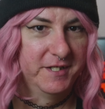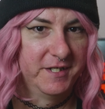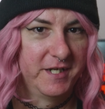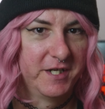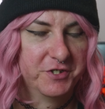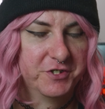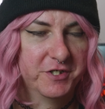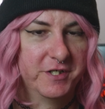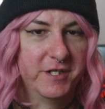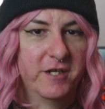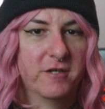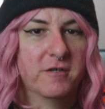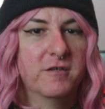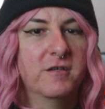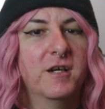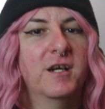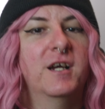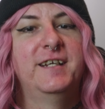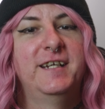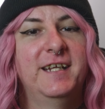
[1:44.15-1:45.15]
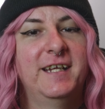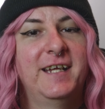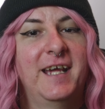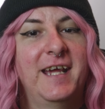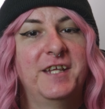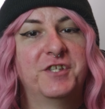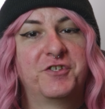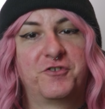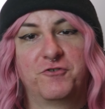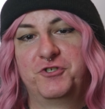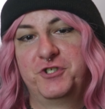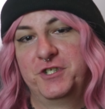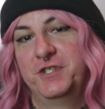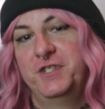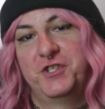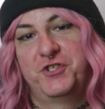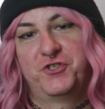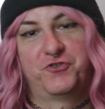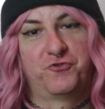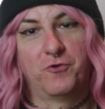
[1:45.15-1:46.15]
distinction here, leading a search and
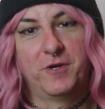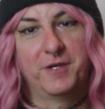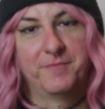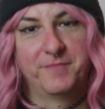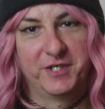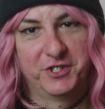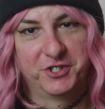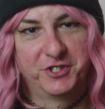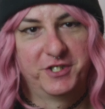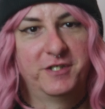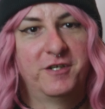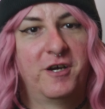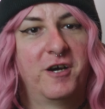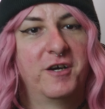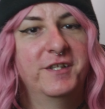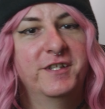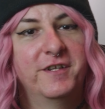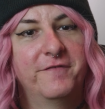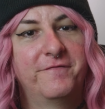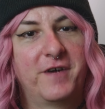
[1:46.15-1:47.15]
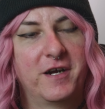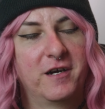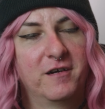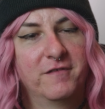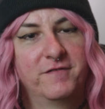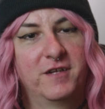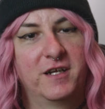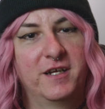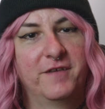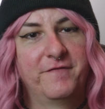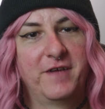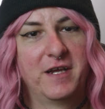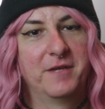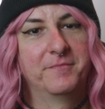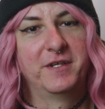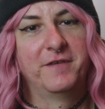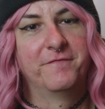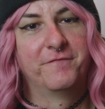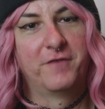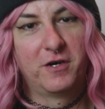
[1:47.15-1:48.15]
destroy mission on the Firefly
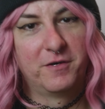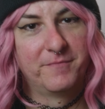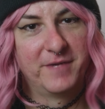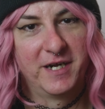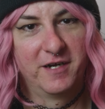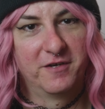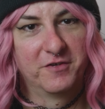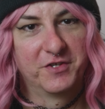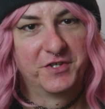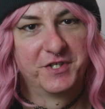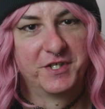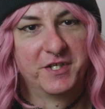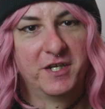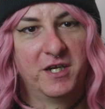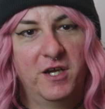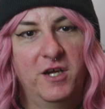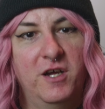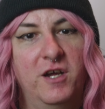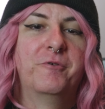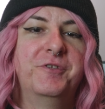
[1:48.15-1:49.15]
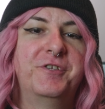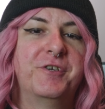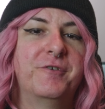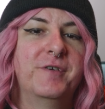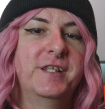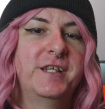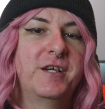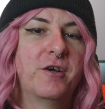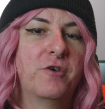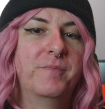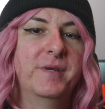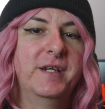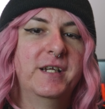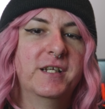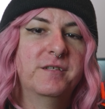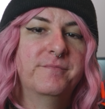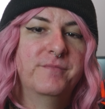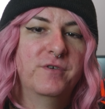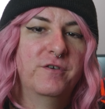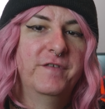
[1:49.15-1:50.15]
family farmhouse. We're told during the opening
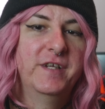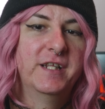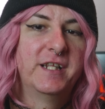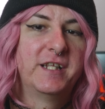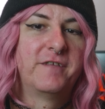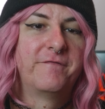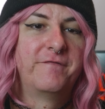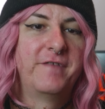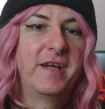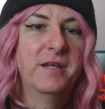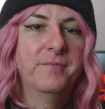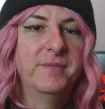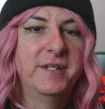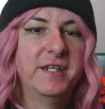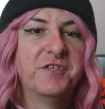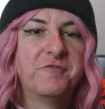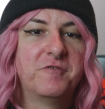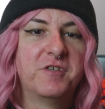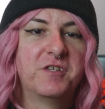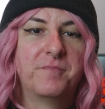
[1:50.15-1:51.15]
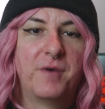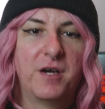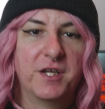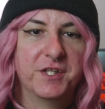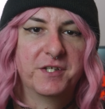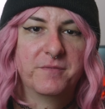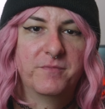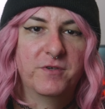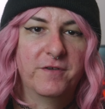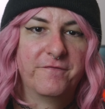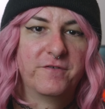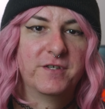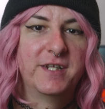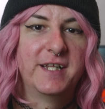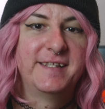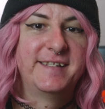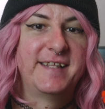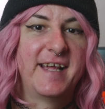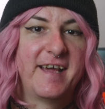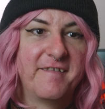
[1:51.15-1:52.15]
of the movie that the family is responsible for the
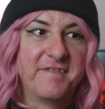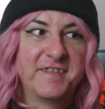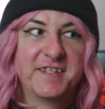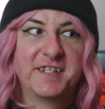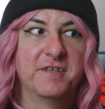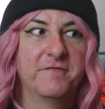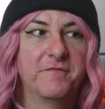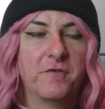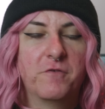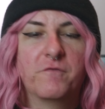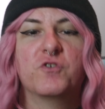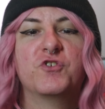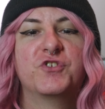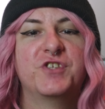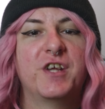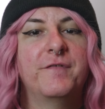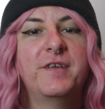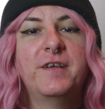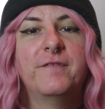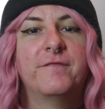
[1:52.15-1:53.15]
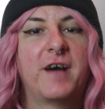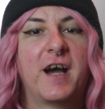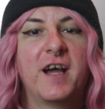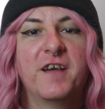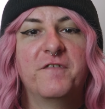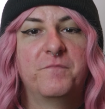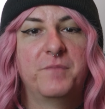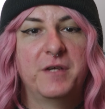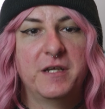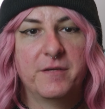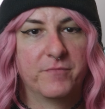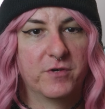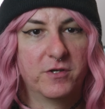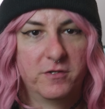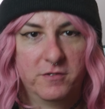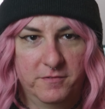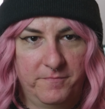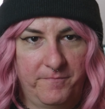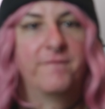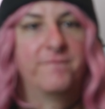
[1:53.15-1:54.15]
deaths of over 75
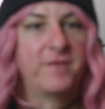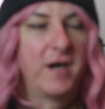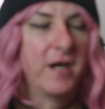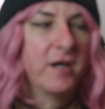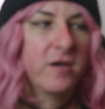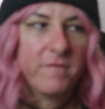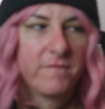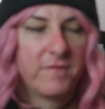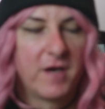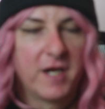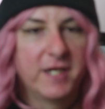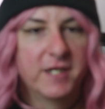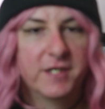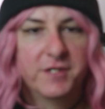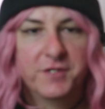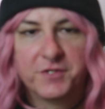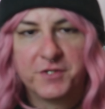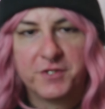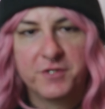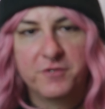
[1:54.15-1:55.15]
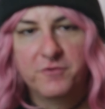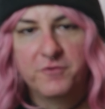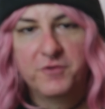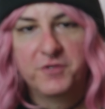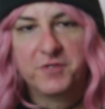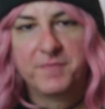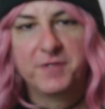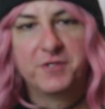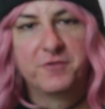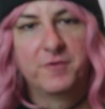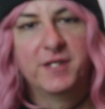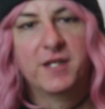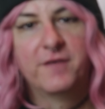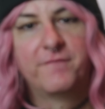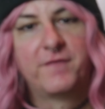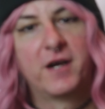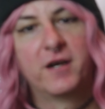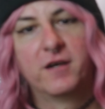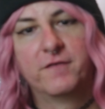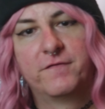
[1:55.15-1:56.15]
people. A firefight ensues between the
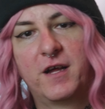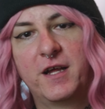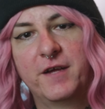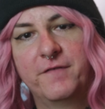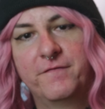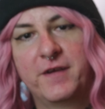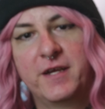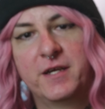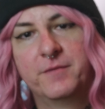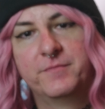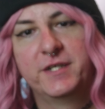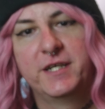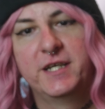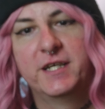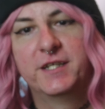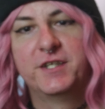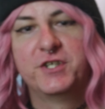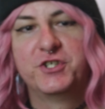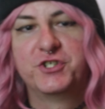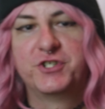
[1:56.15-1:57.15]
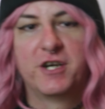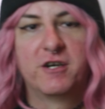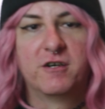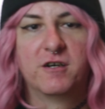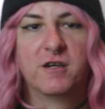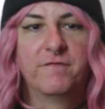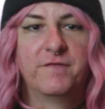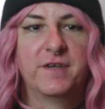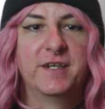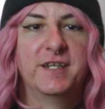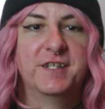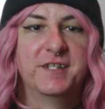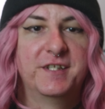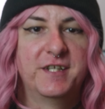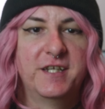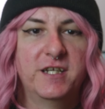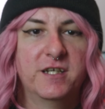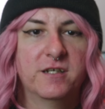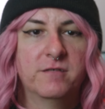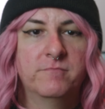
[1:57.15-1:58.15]
Firefly family and the sheriff and his
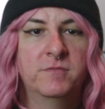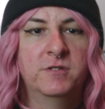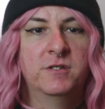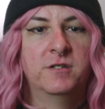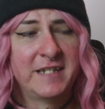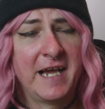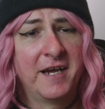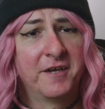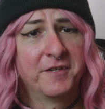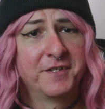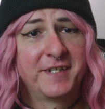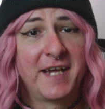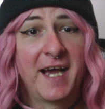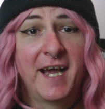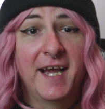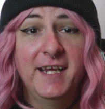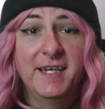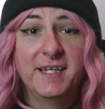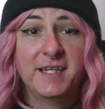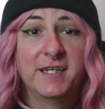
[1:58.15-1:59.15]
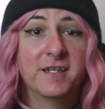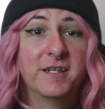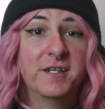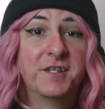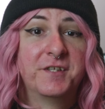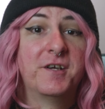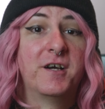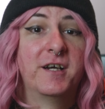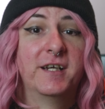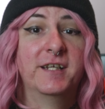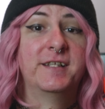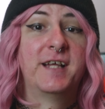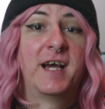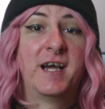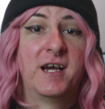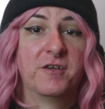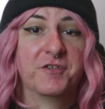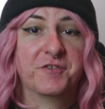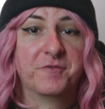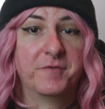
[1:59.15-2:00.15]
team. Now, Tiny is not in the
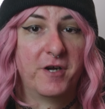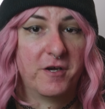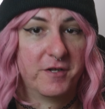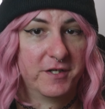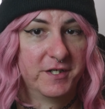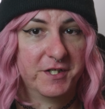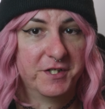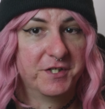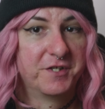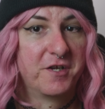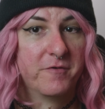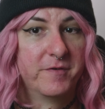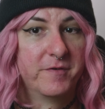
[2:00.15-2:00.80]
house when all this is